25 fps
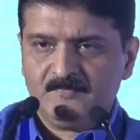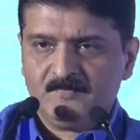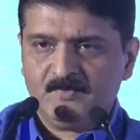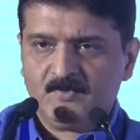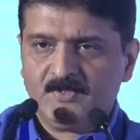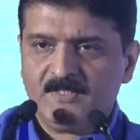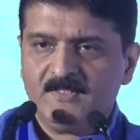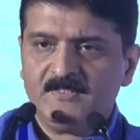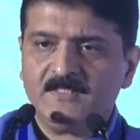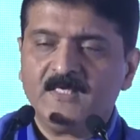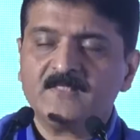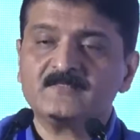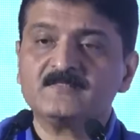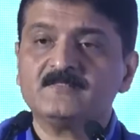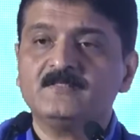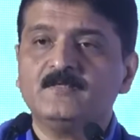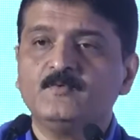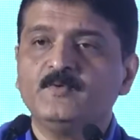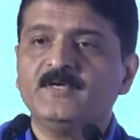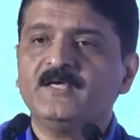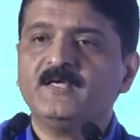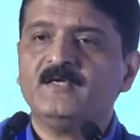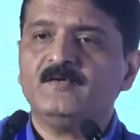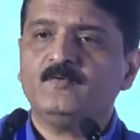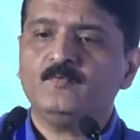Okay, that's the
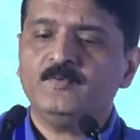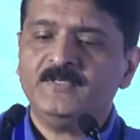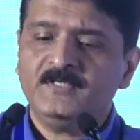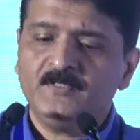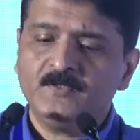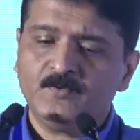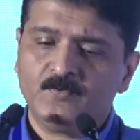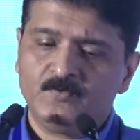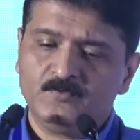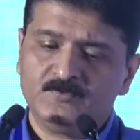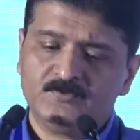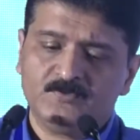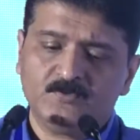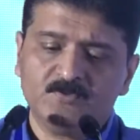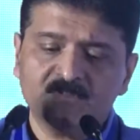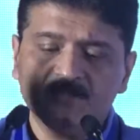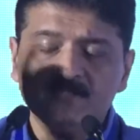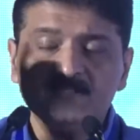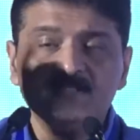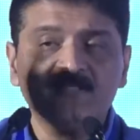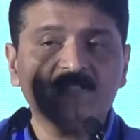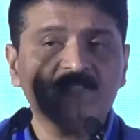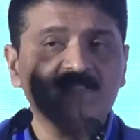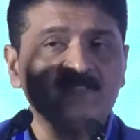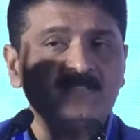way we grow. So
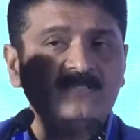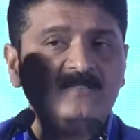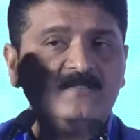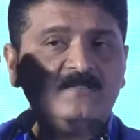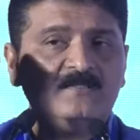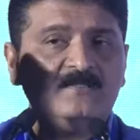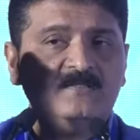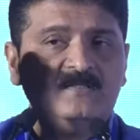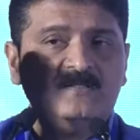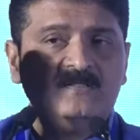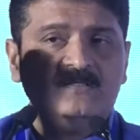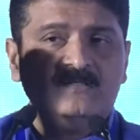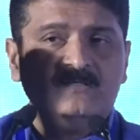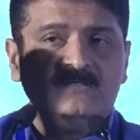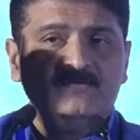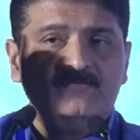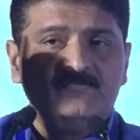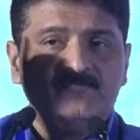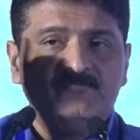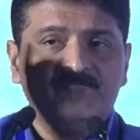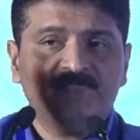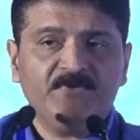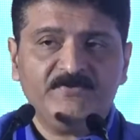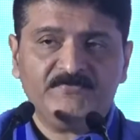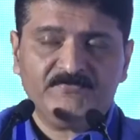this is the
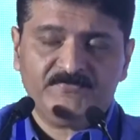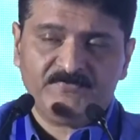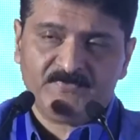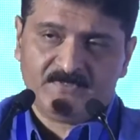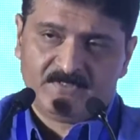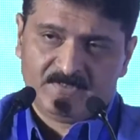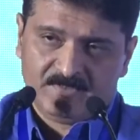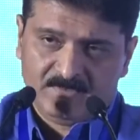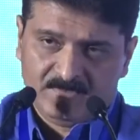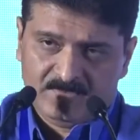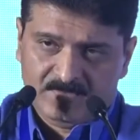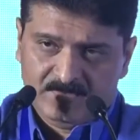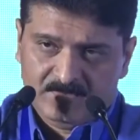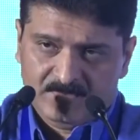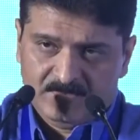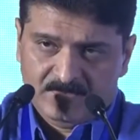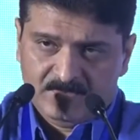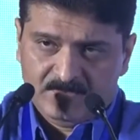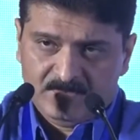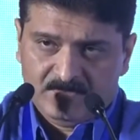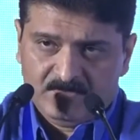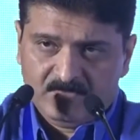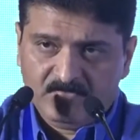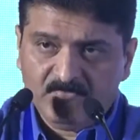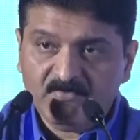5th
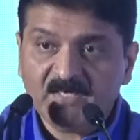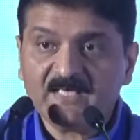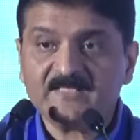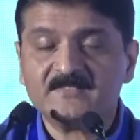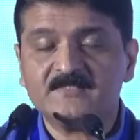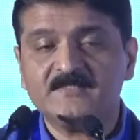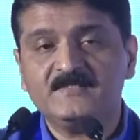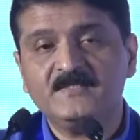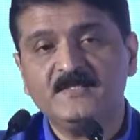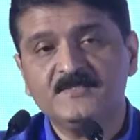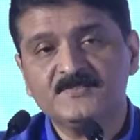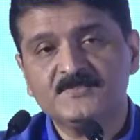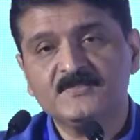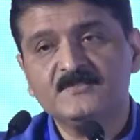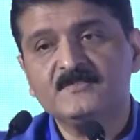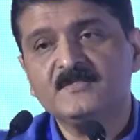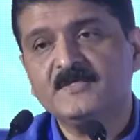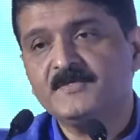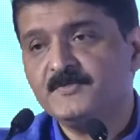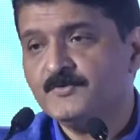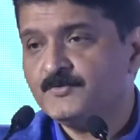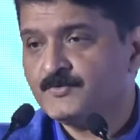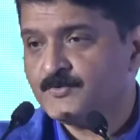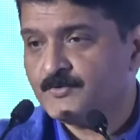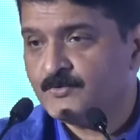vaccination
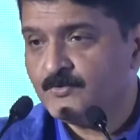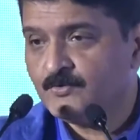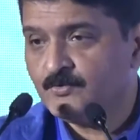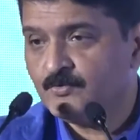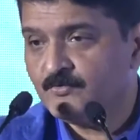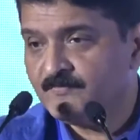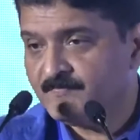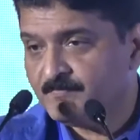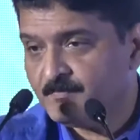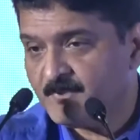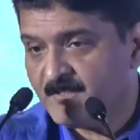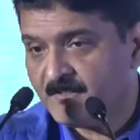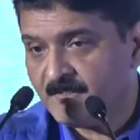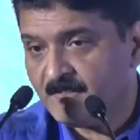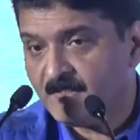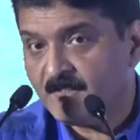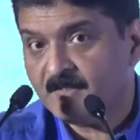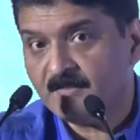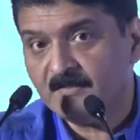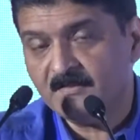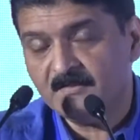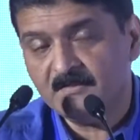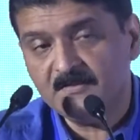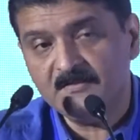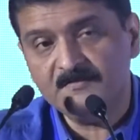that you should do,
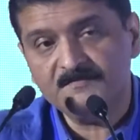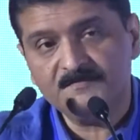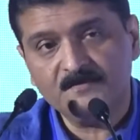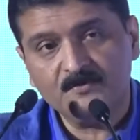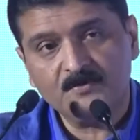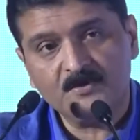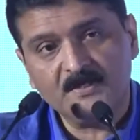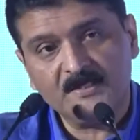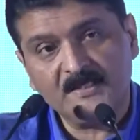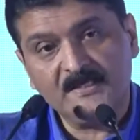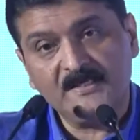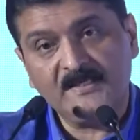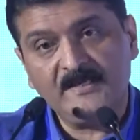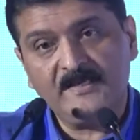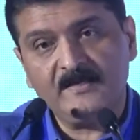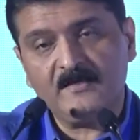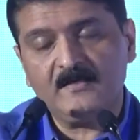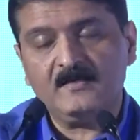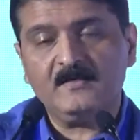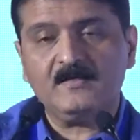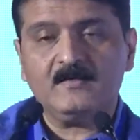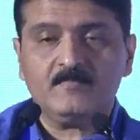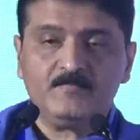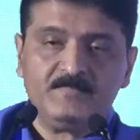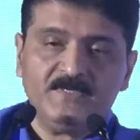particularly for a
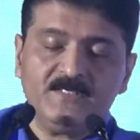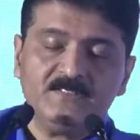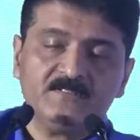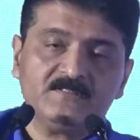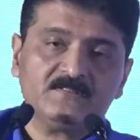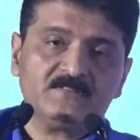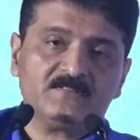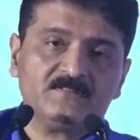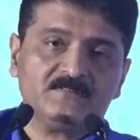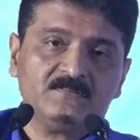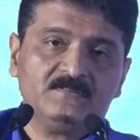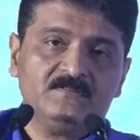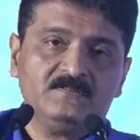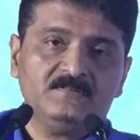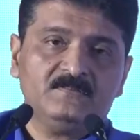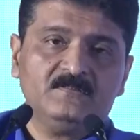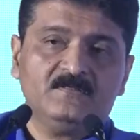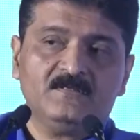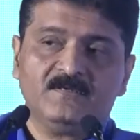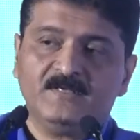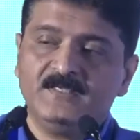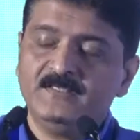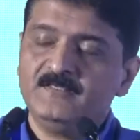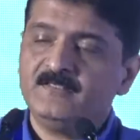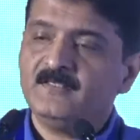Kerala-based
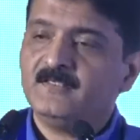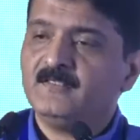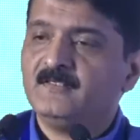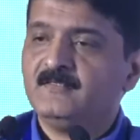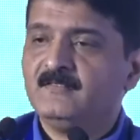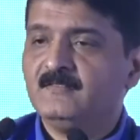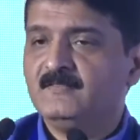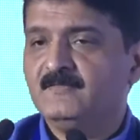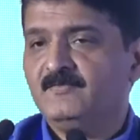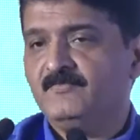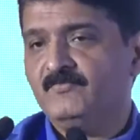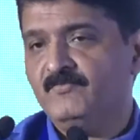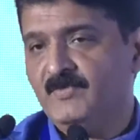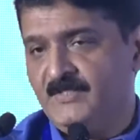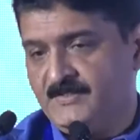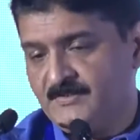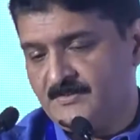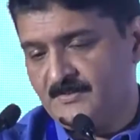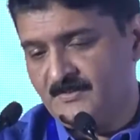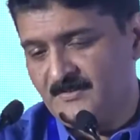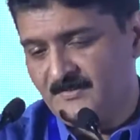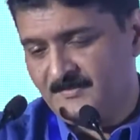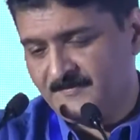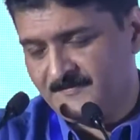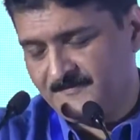retail
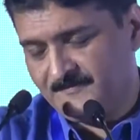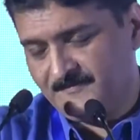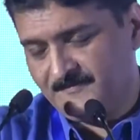venture.